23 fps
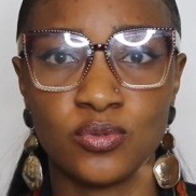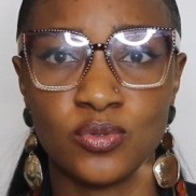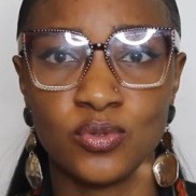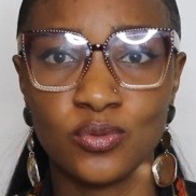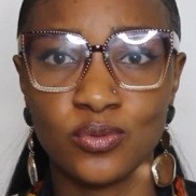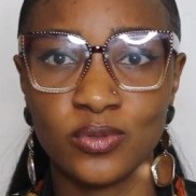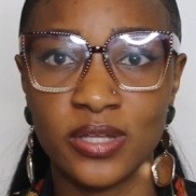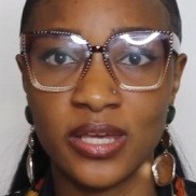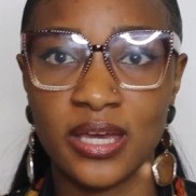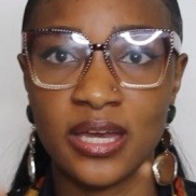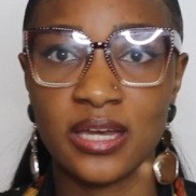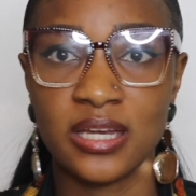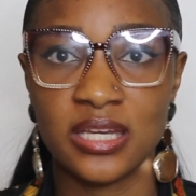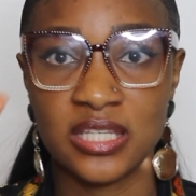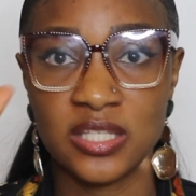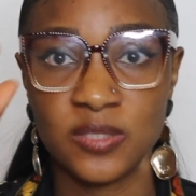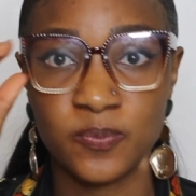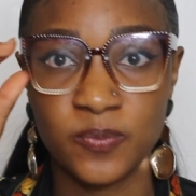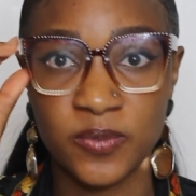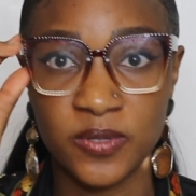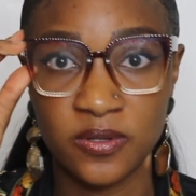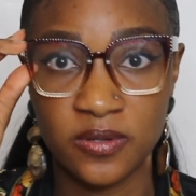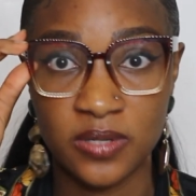So they are
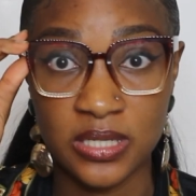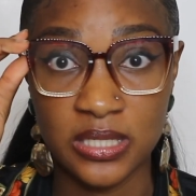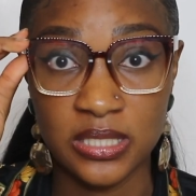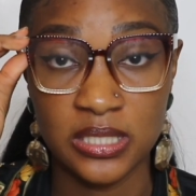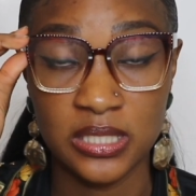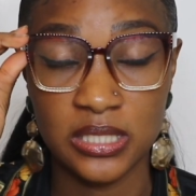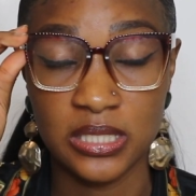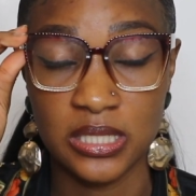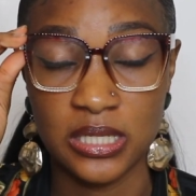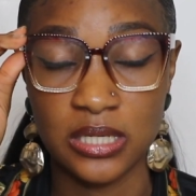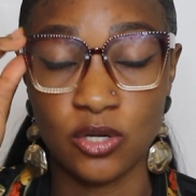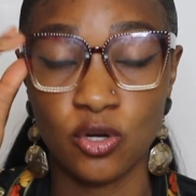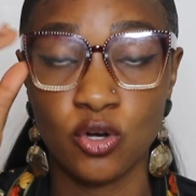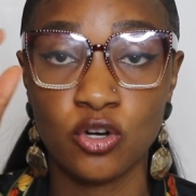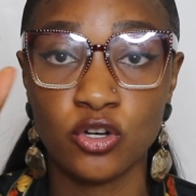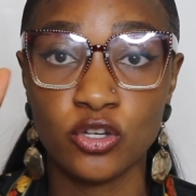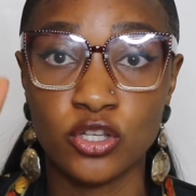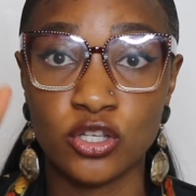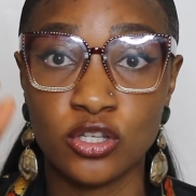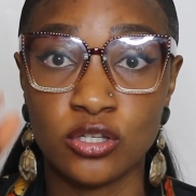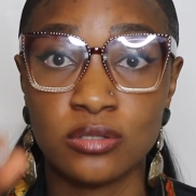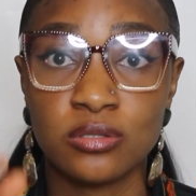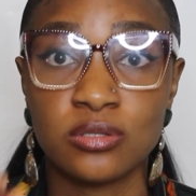experienced, they
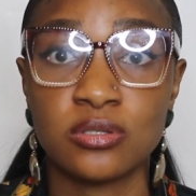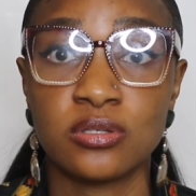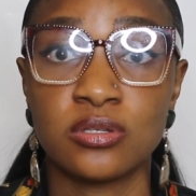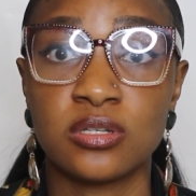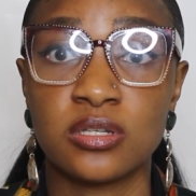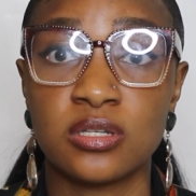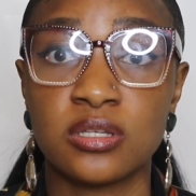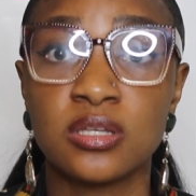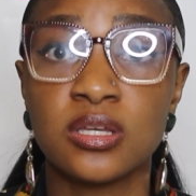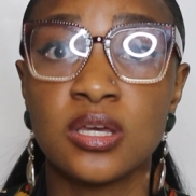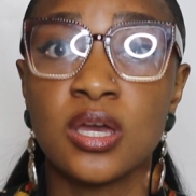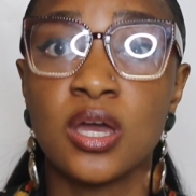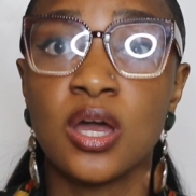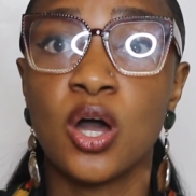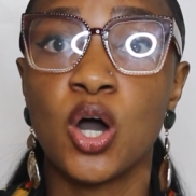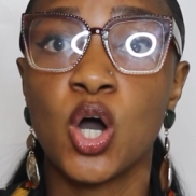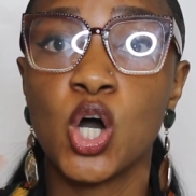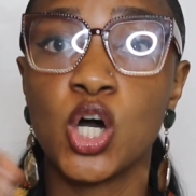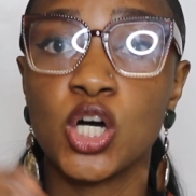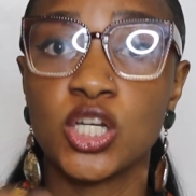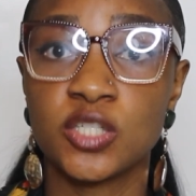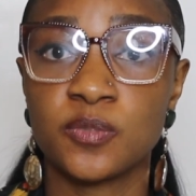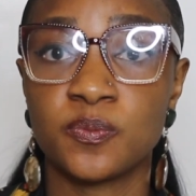got used to the
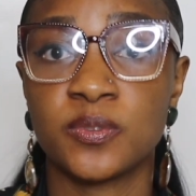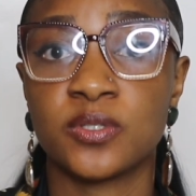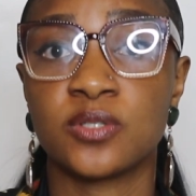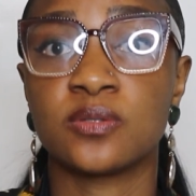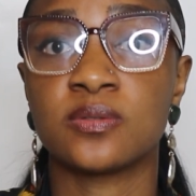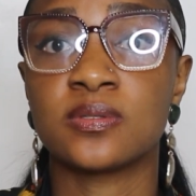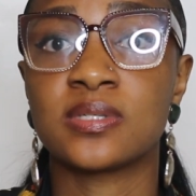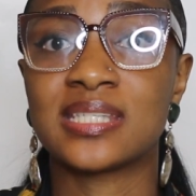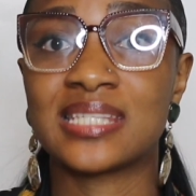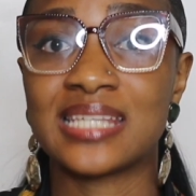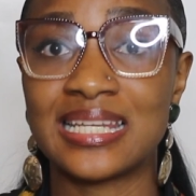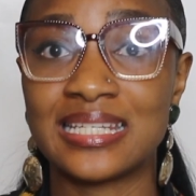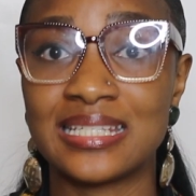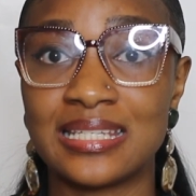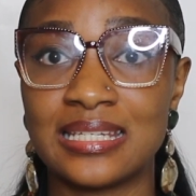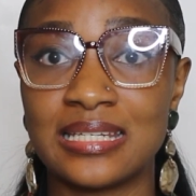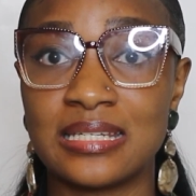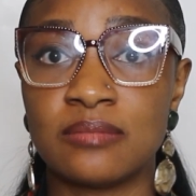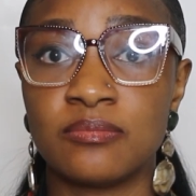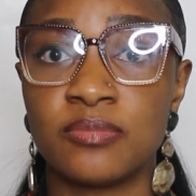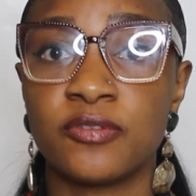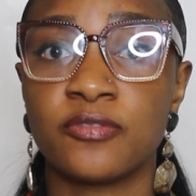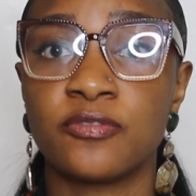hospital
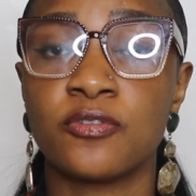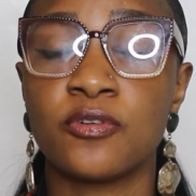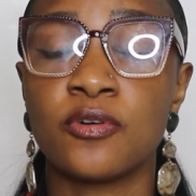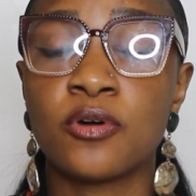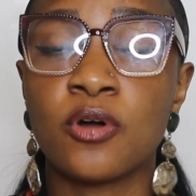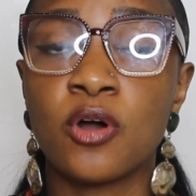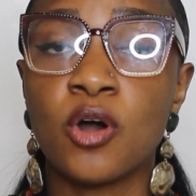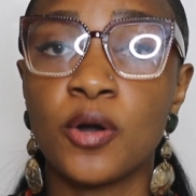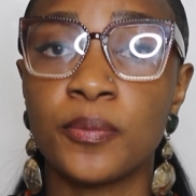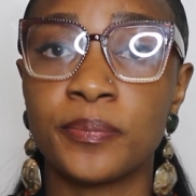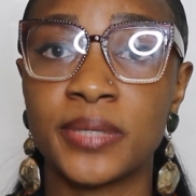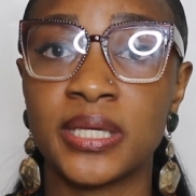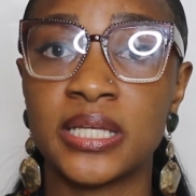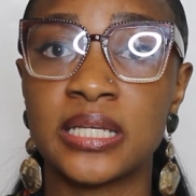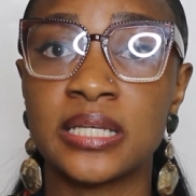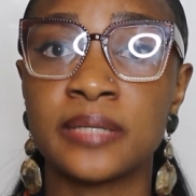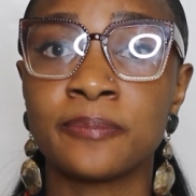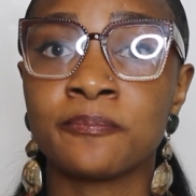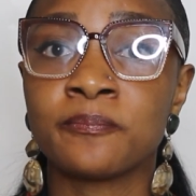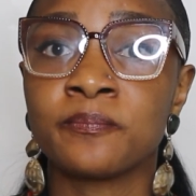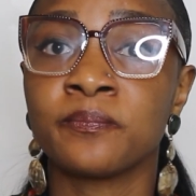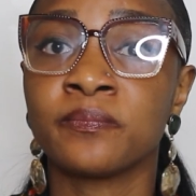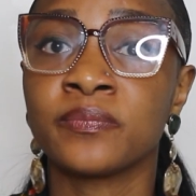setting before coming
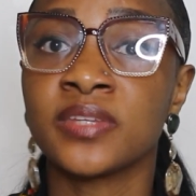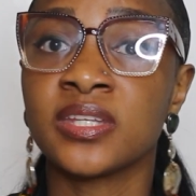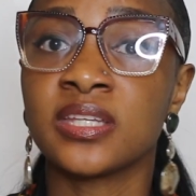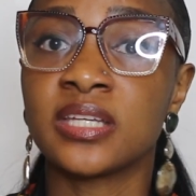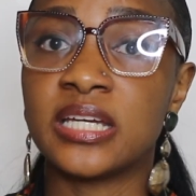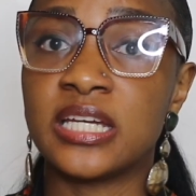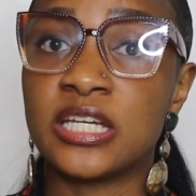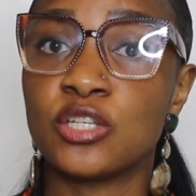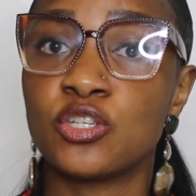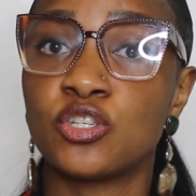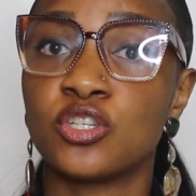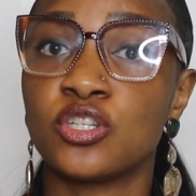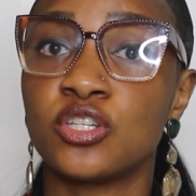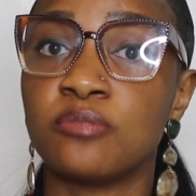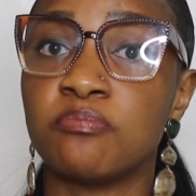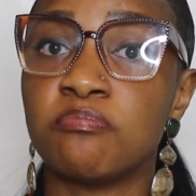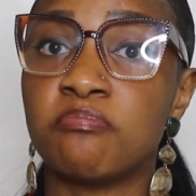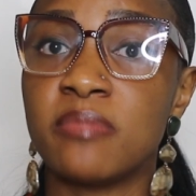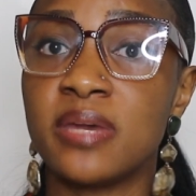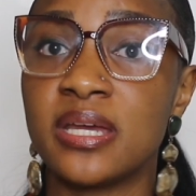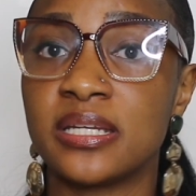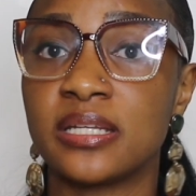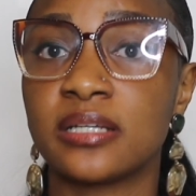into the
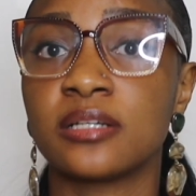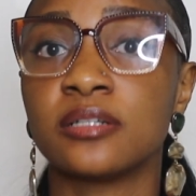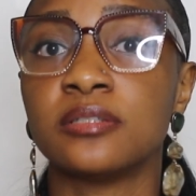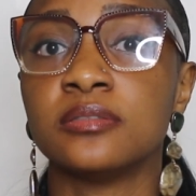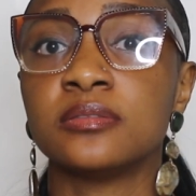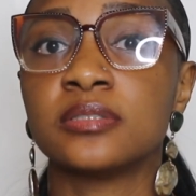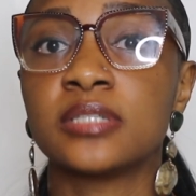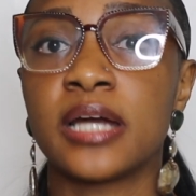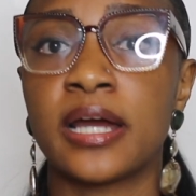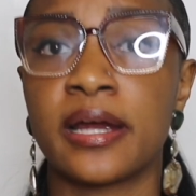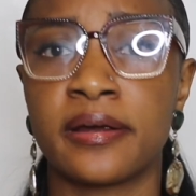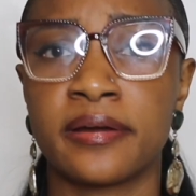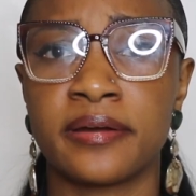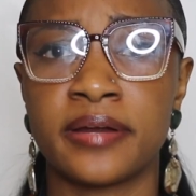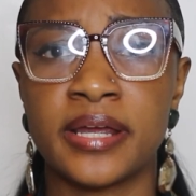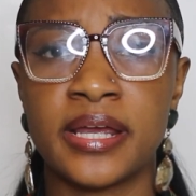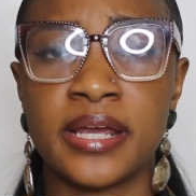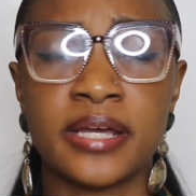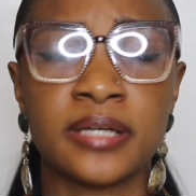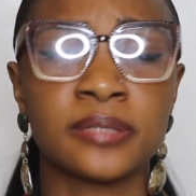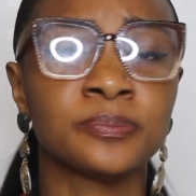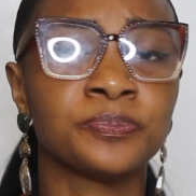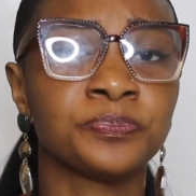medical
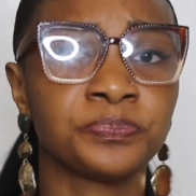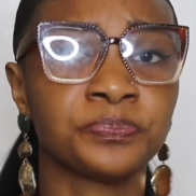career.